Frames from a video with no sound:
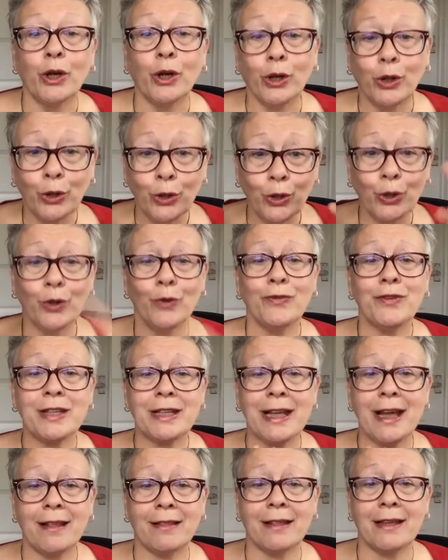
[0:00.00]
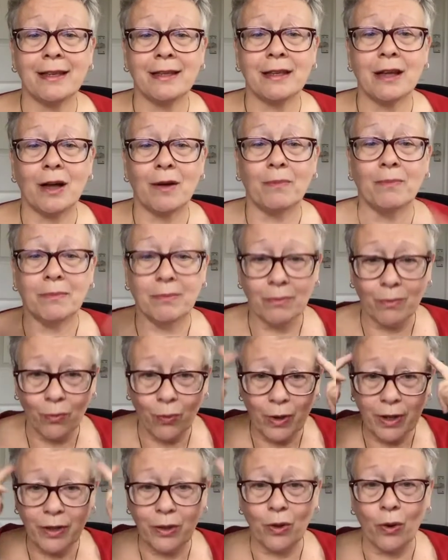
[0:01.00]
You've set this up
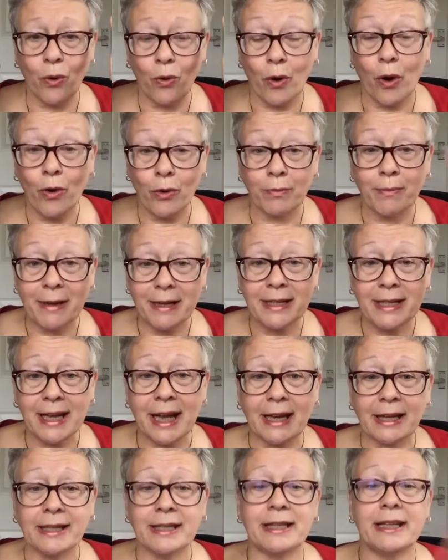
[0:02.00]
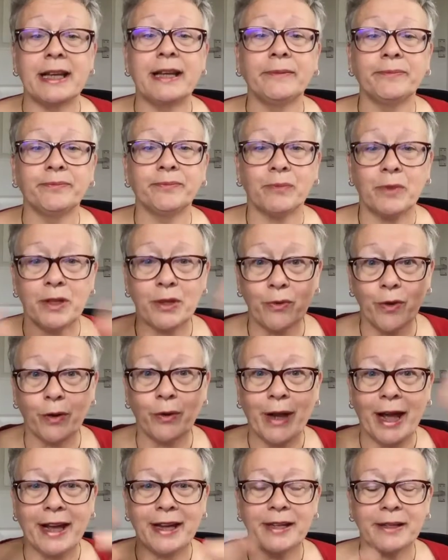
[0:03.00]
with your own mentality, with your own
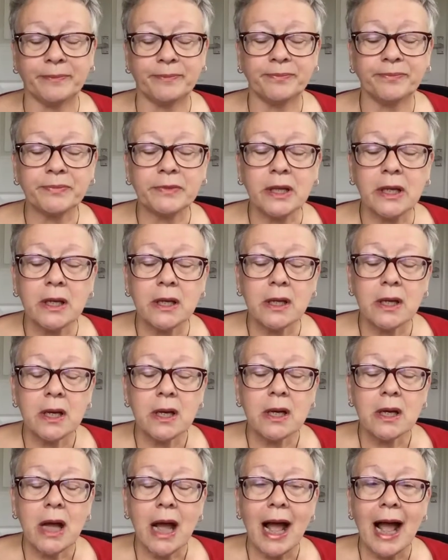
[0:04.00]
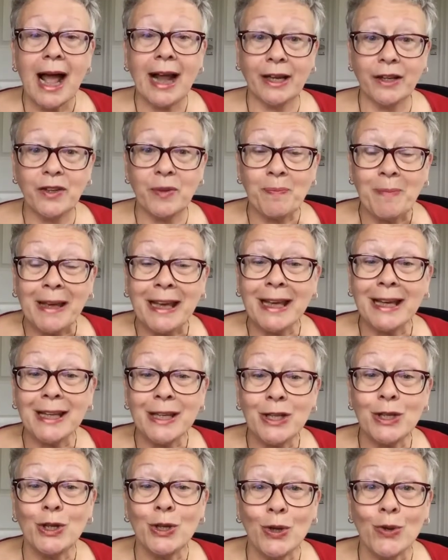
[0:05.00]
head. And
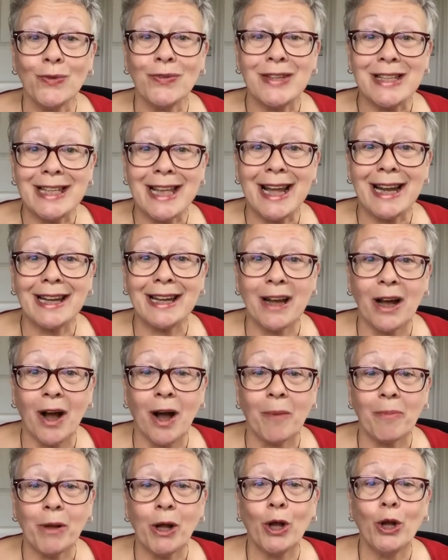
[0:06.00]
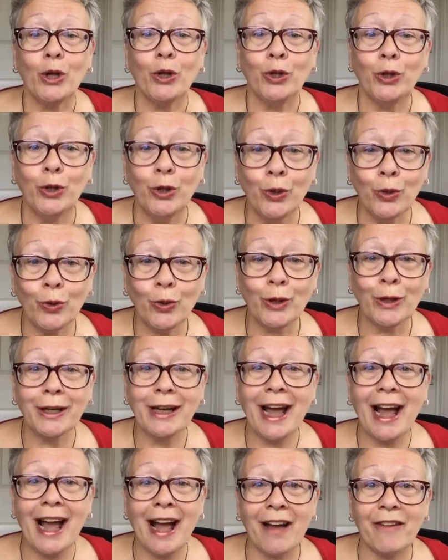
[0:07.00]
because you've set it up, you can
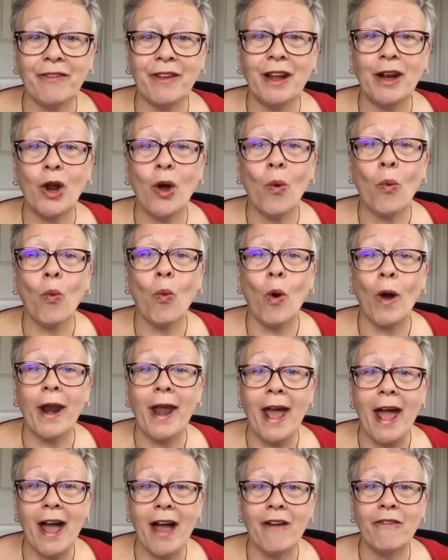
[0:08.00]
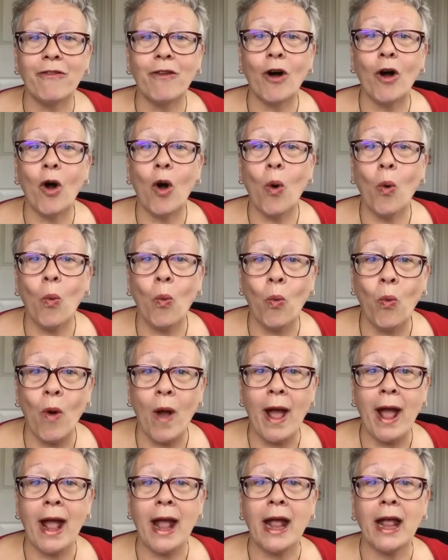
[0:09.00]
have it whatever
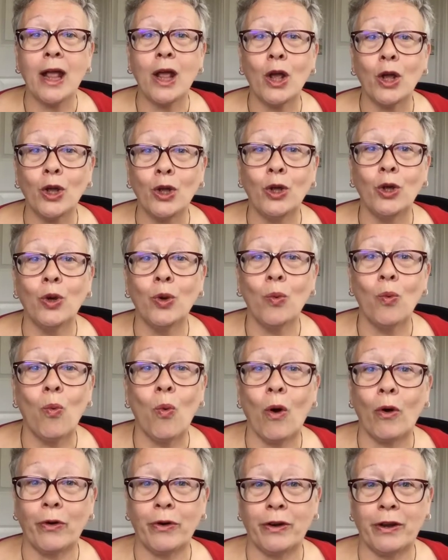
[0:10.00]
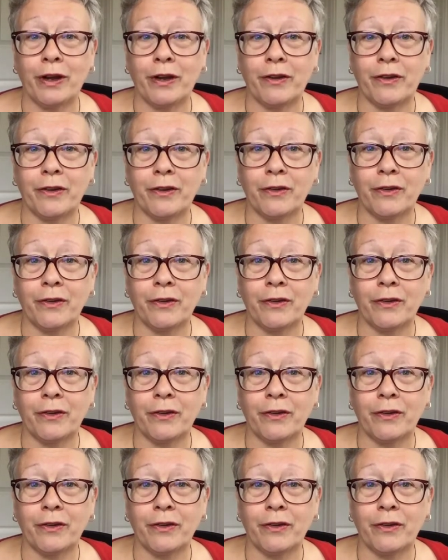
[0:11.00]
way you want it.